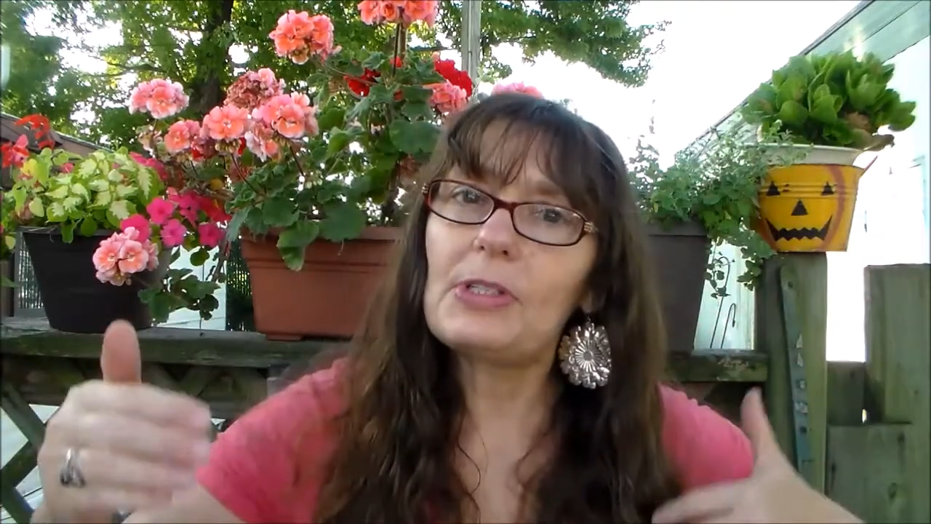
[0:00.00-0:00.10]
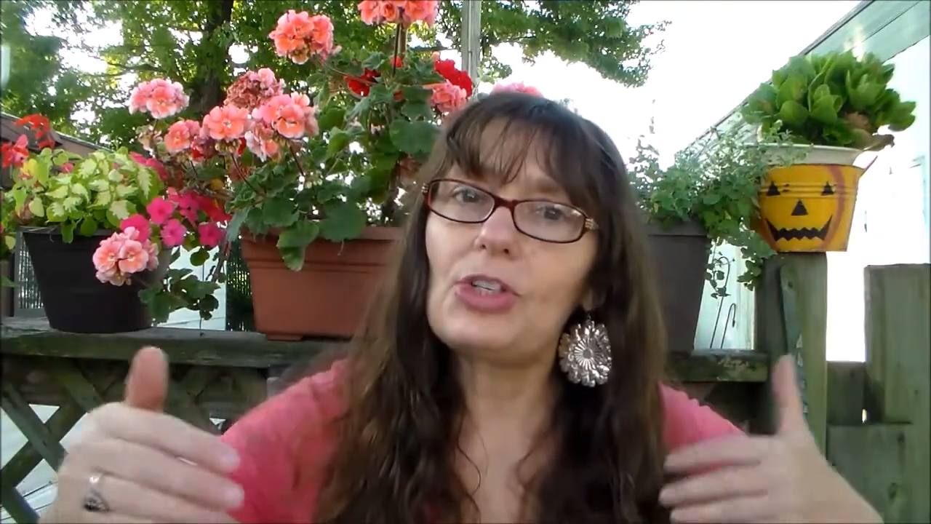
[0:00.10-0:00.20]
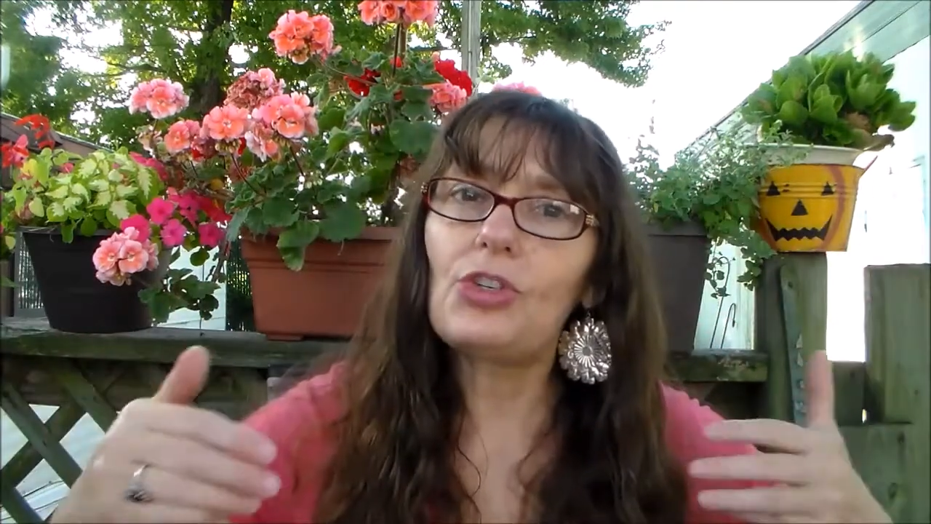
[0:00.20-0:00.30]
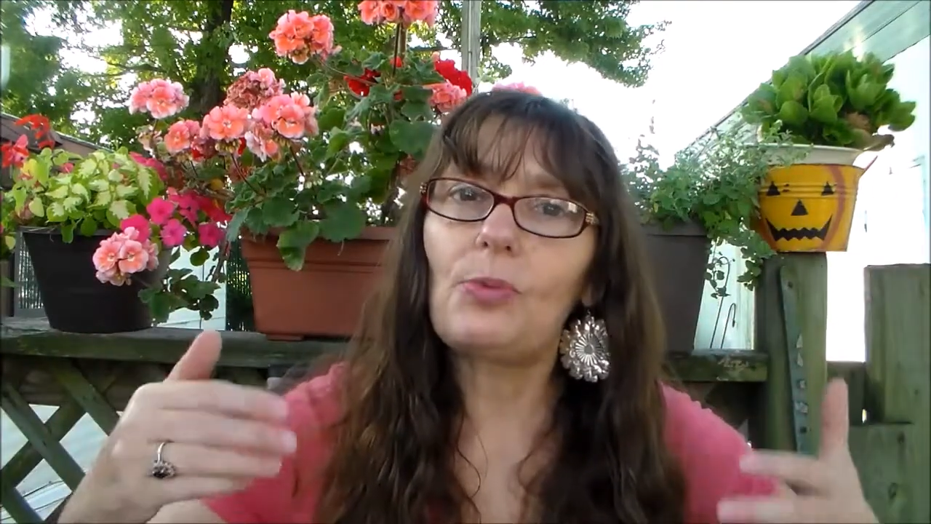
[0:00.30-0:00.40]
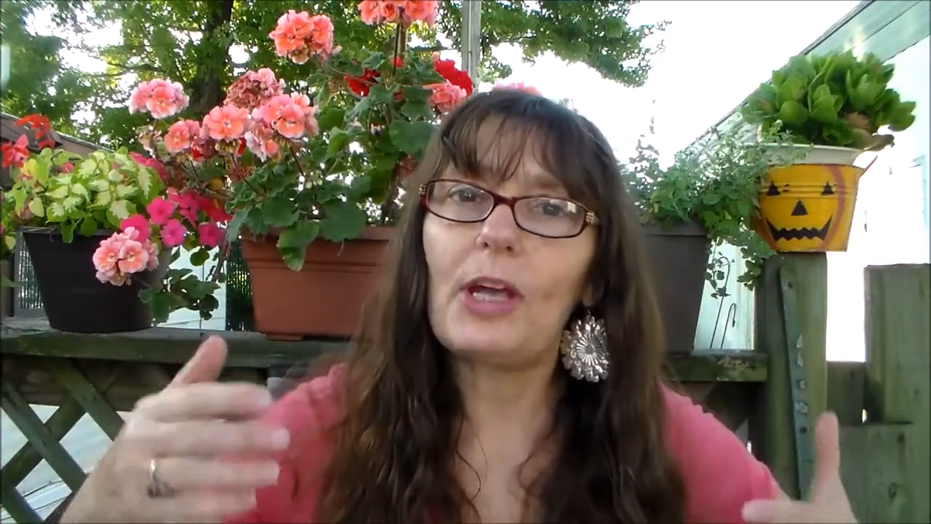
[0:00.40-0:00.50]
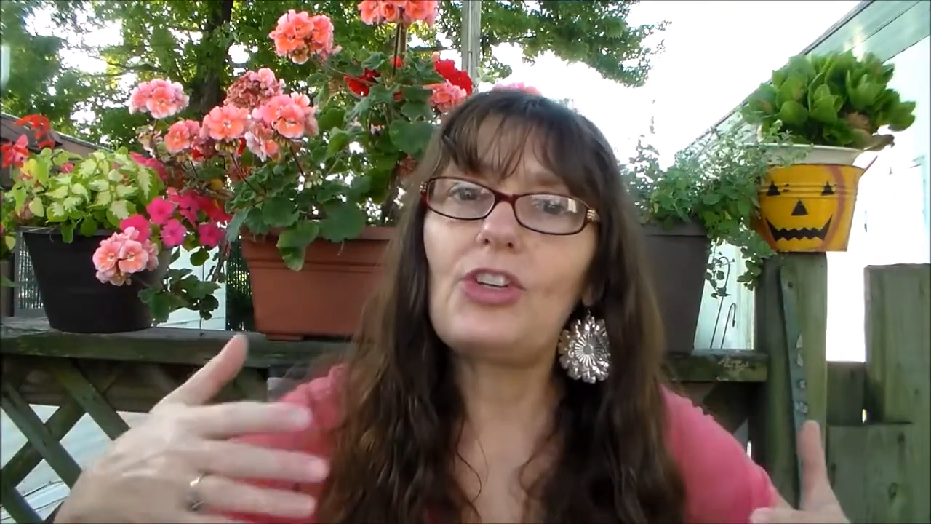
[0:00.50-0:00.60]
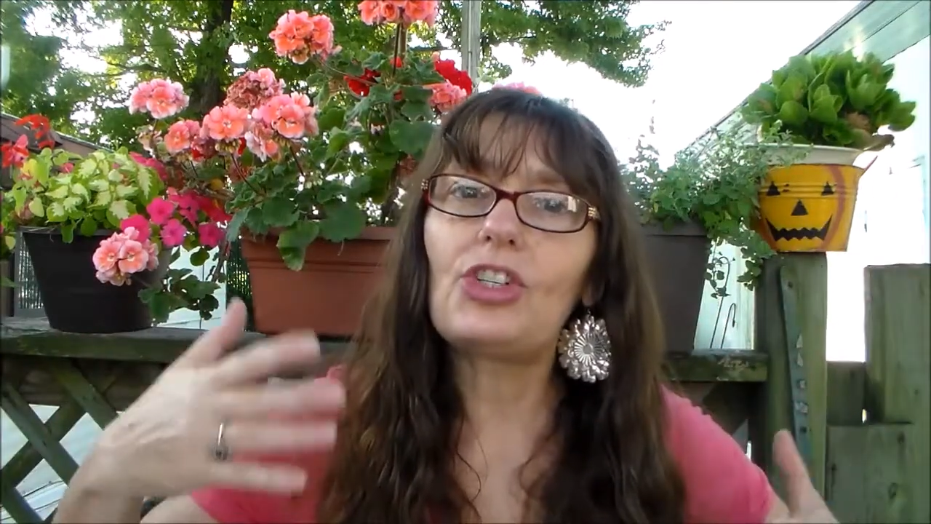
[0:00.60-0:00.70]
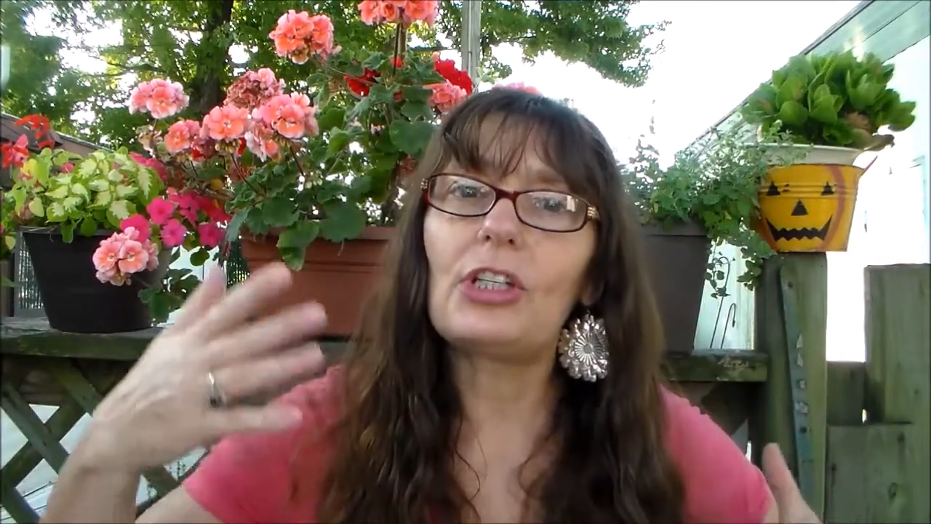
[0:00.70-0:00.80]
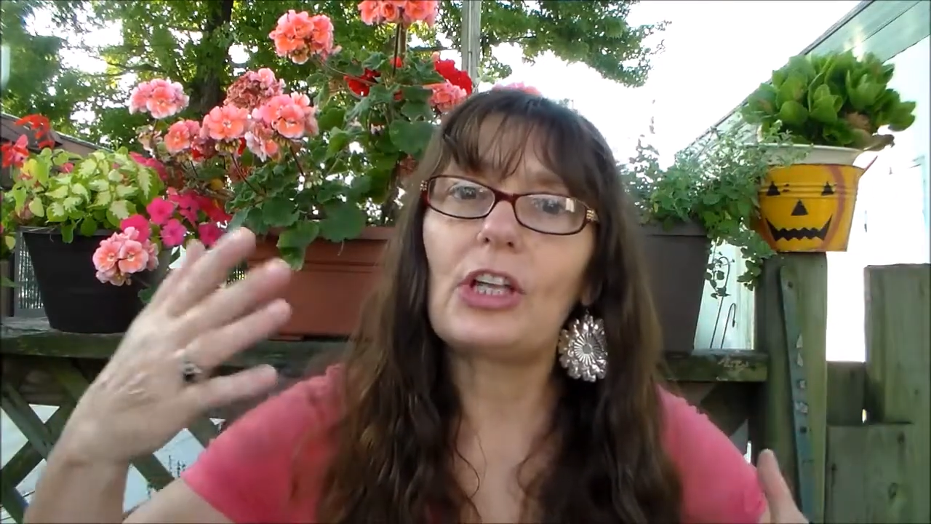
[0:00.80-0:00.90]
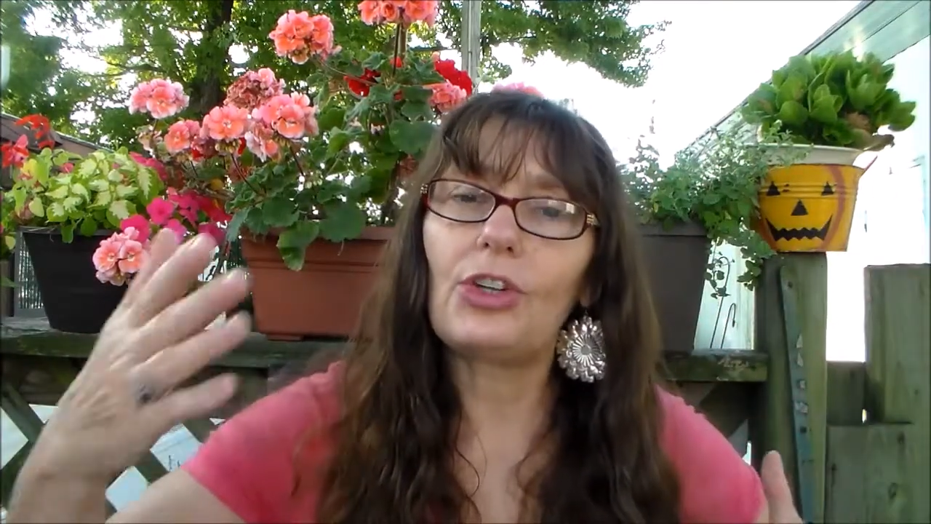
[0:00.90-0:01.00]

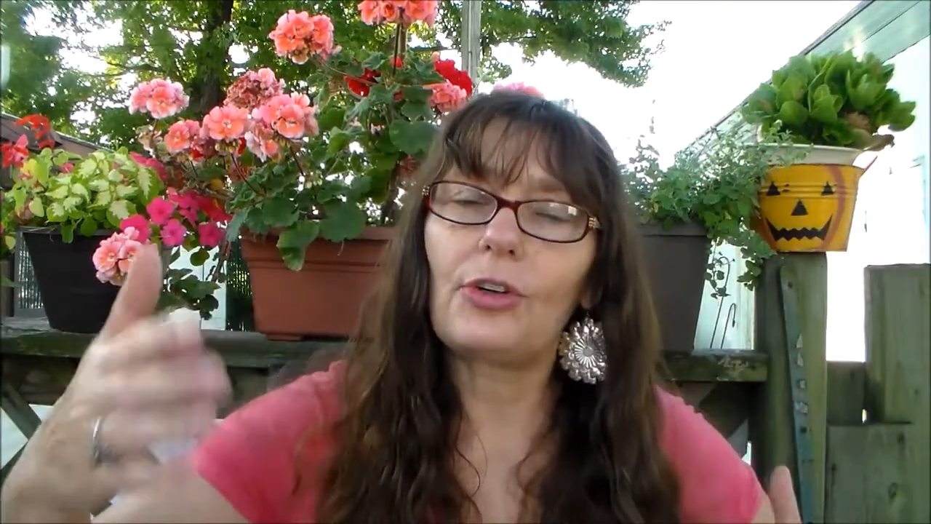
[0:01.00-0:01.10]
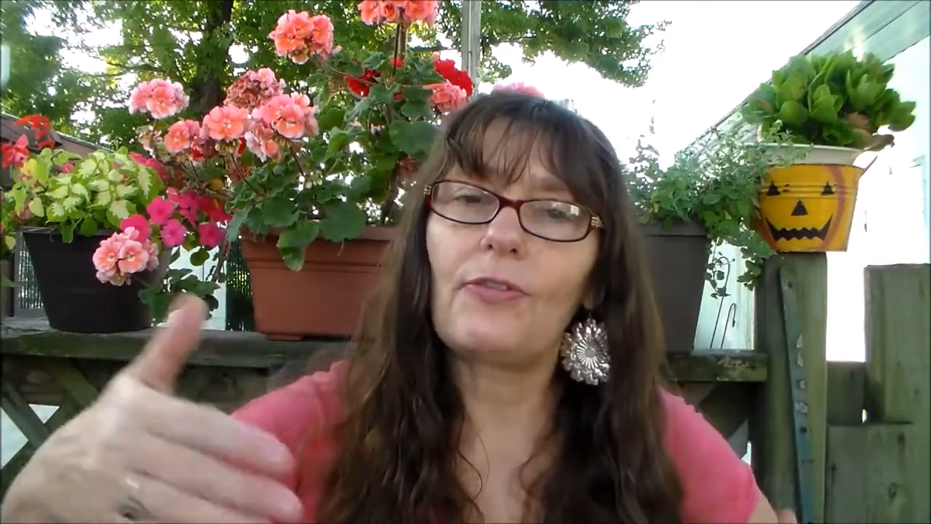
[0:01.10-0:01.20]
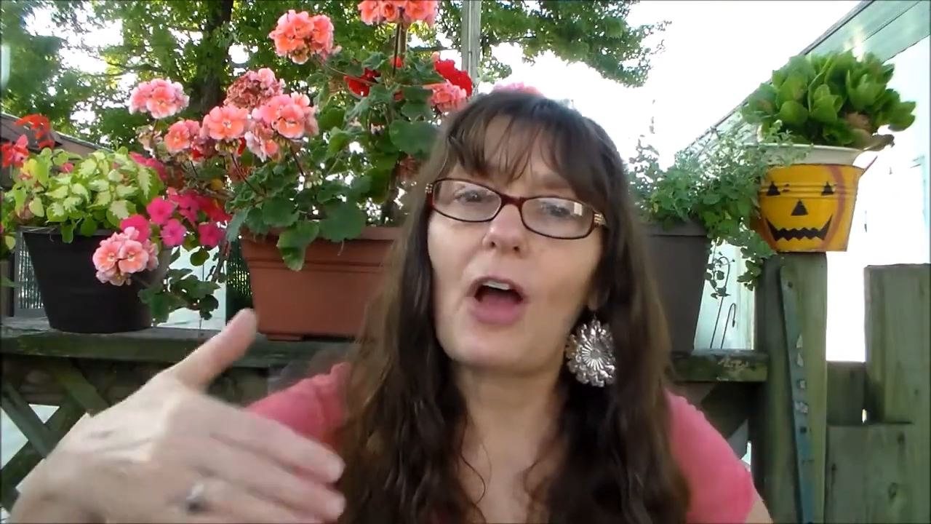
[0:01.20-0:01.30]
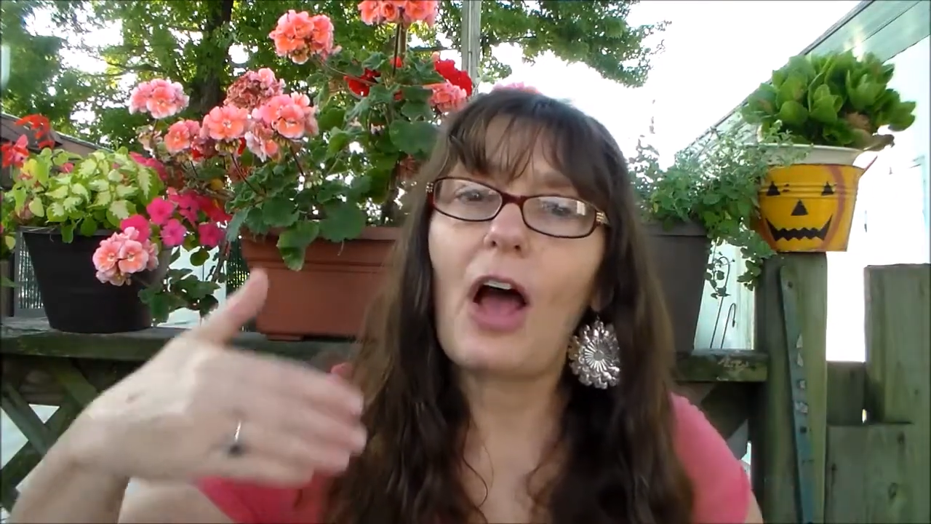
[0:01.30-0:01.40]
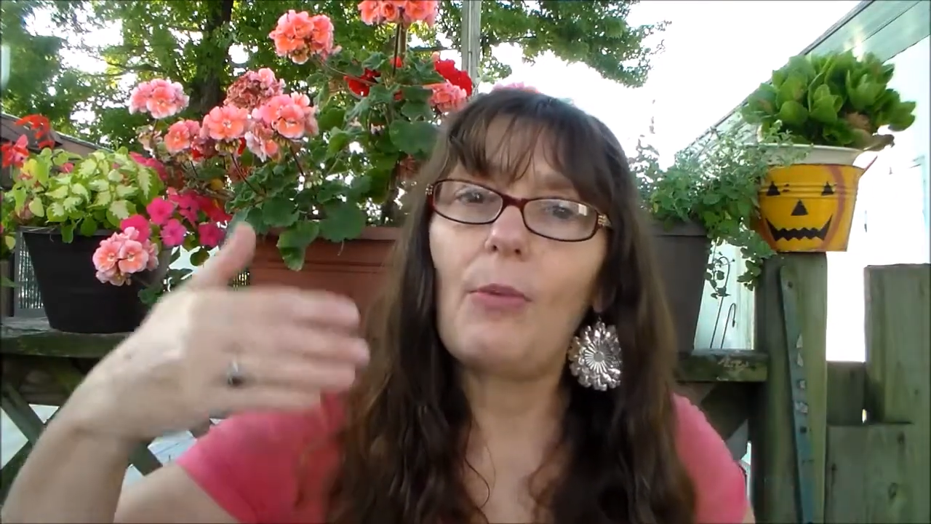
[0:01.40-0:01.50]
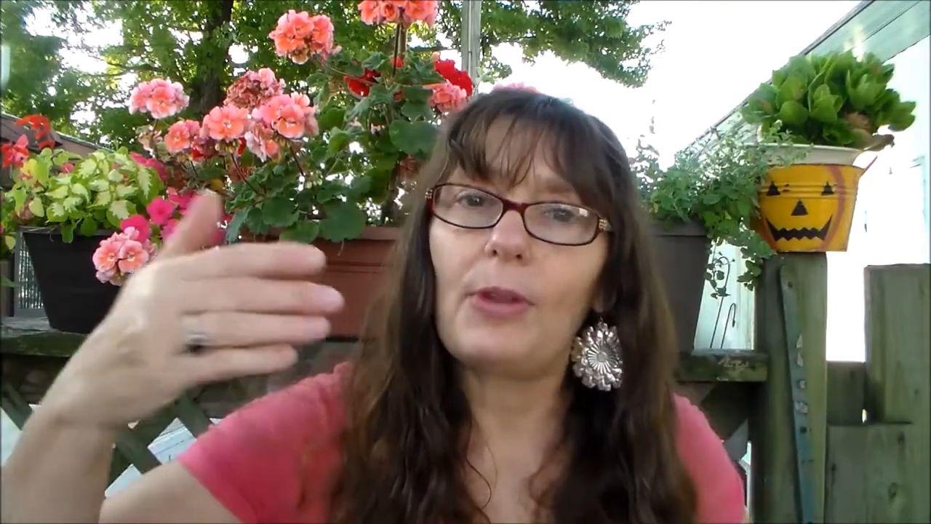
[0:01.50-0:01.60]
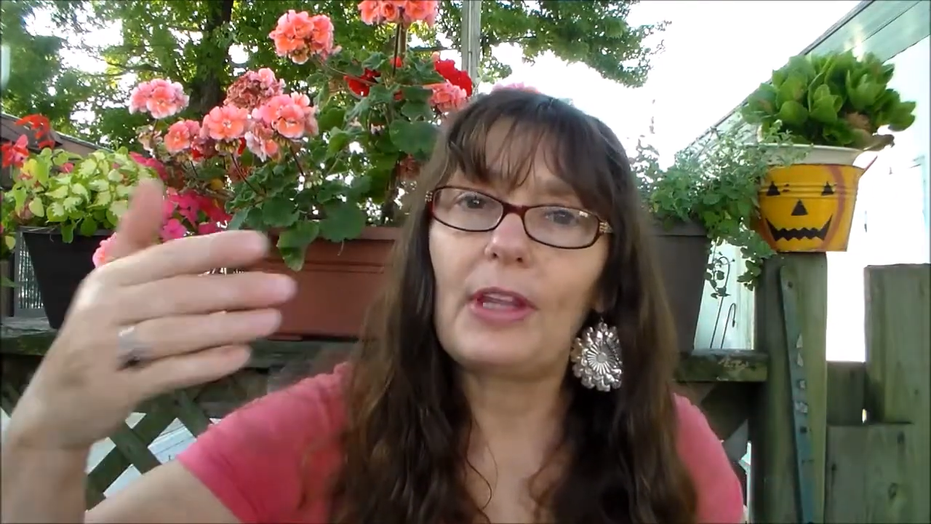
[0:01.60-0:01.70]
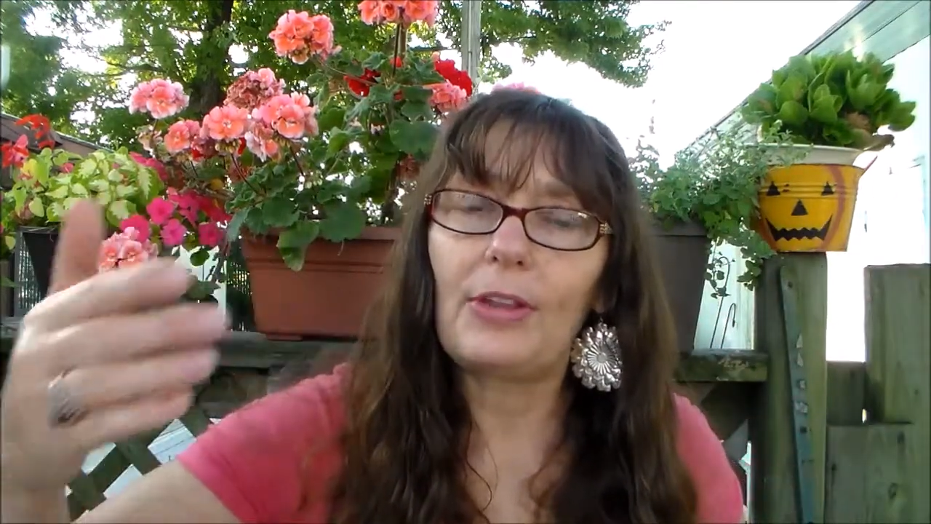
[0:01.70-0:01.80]
situation that you're involved with,